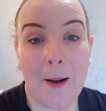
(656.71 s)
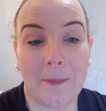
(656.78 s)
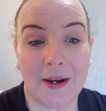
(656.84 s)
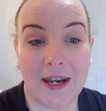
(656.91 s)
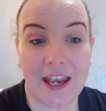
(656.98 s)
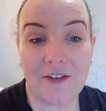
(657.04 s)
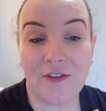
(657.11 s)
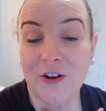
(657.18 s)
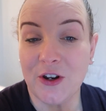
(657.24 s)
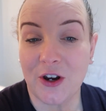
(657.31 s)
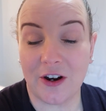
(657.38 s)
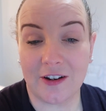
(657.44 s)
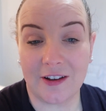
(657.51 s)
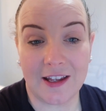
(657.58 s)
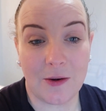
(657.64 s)
But even
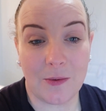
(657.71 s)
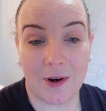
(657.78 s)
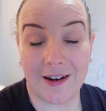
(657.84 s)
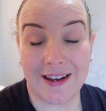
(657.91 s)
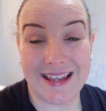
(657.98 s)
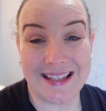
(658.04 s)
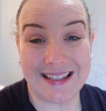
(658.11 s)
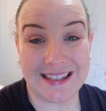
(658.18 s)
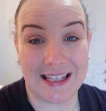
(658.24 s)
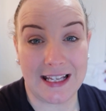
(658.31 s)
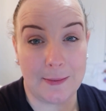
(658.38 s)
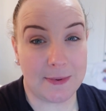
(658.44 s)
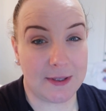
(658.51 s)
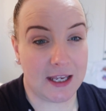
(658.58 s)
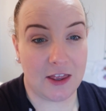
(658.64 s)
currently where he
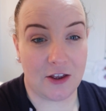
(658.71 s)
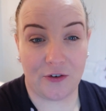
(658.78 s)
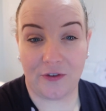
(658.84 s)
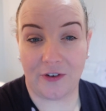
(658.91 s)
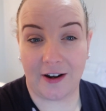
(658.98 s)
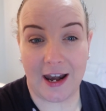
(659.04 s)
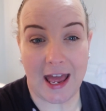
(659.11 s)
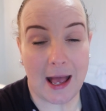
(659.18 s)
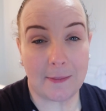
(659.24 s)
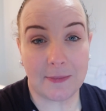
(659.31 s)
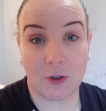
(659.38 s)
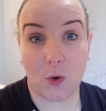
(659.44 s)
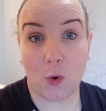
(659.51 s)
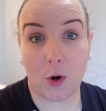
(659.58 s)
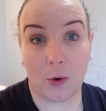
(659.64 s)
sleeps, either for
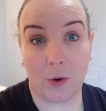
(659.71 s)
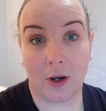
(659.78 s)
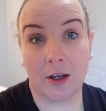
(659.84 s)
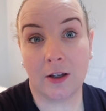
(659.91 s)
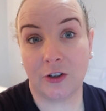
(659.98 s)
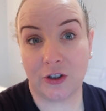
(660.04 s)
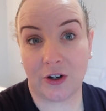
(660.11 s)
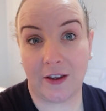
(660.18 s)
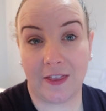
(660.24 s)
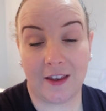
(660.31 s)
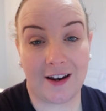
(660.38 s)
naps or during